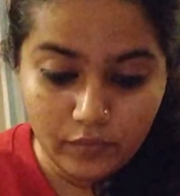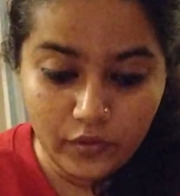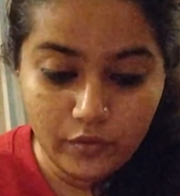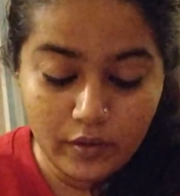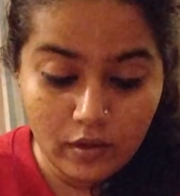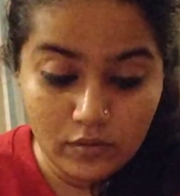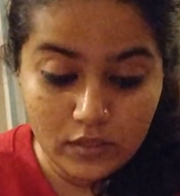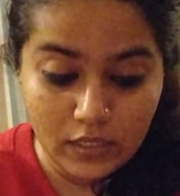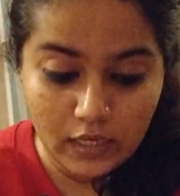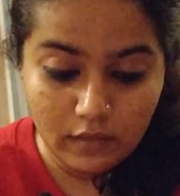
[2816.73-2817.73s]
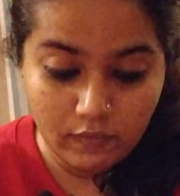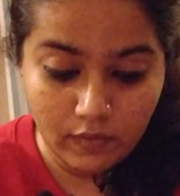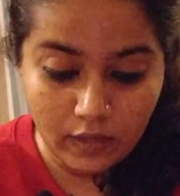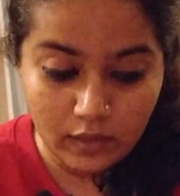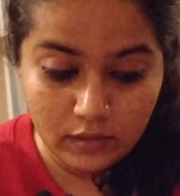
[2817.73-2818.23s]
You're now seeing
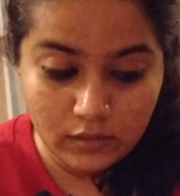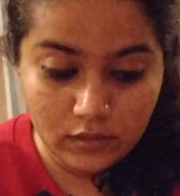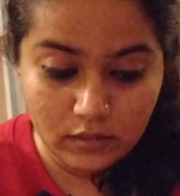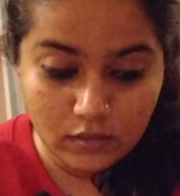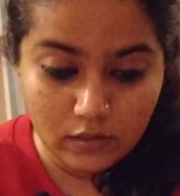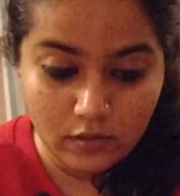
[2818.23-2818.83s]
things.